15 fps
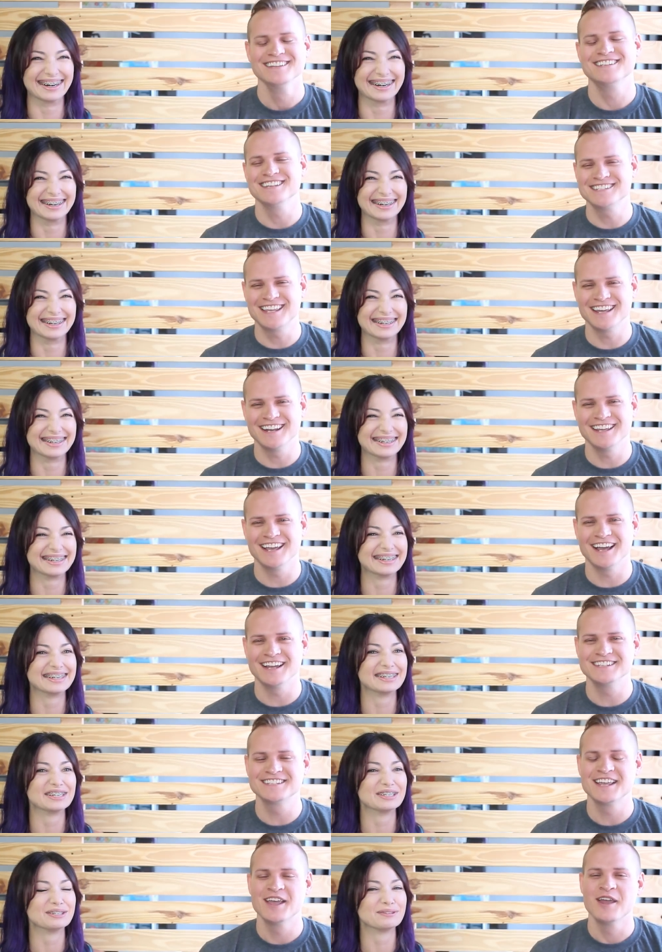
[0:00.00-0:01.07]
Speaker 1: just kidding,
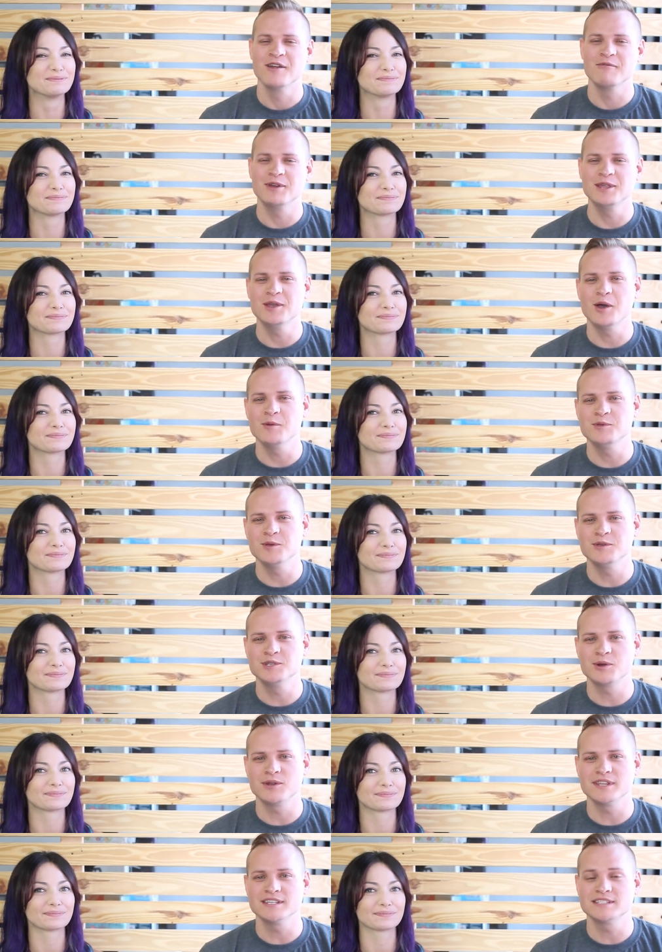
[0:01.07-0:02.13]
guys. Really hope you
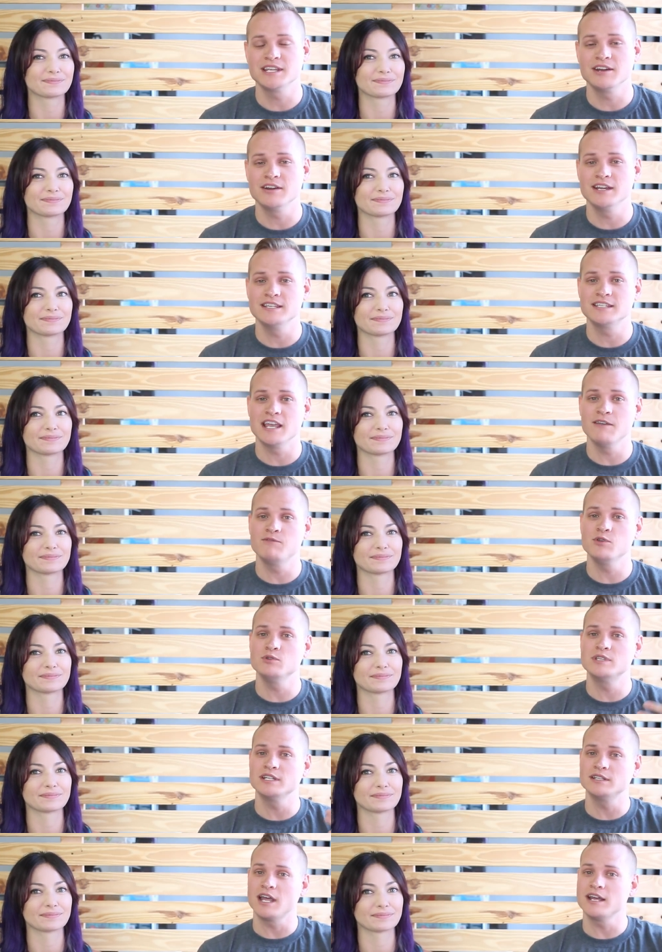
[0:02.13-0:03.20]
enjoyed this series. If you
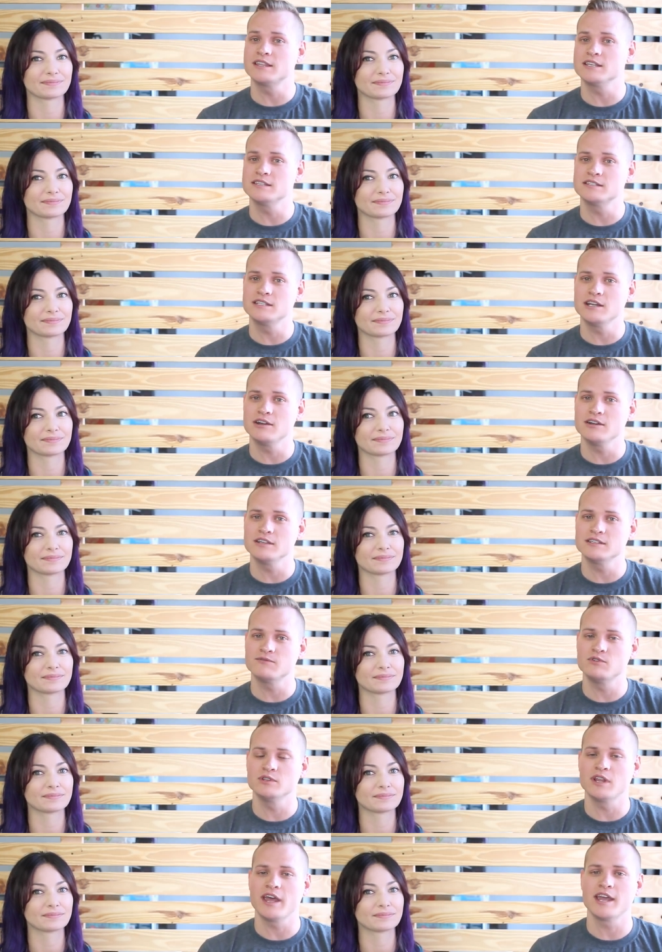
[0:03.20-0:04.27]
did like this series, if
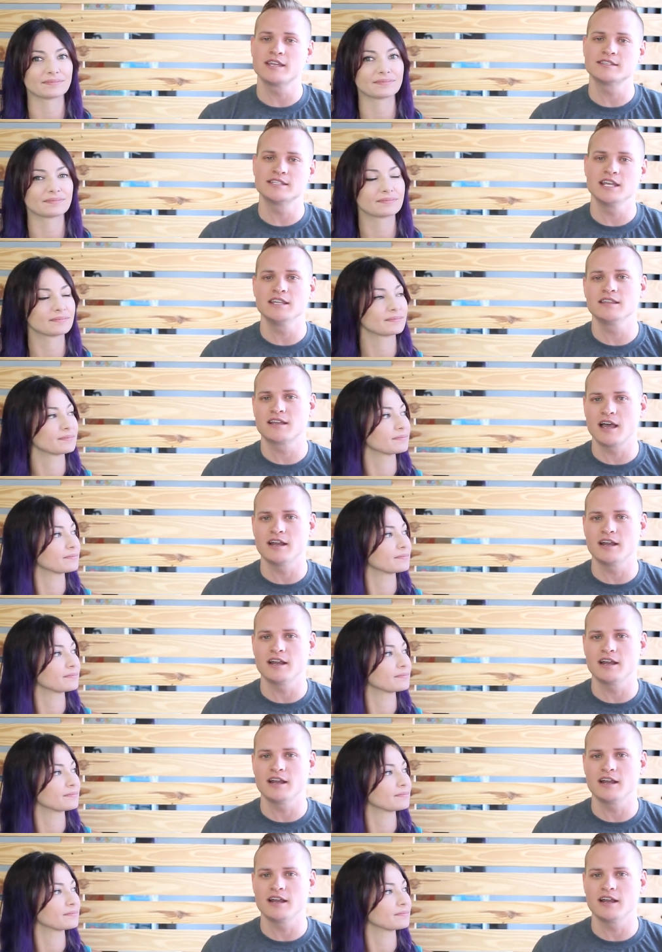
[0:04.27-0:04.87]
you like seeing the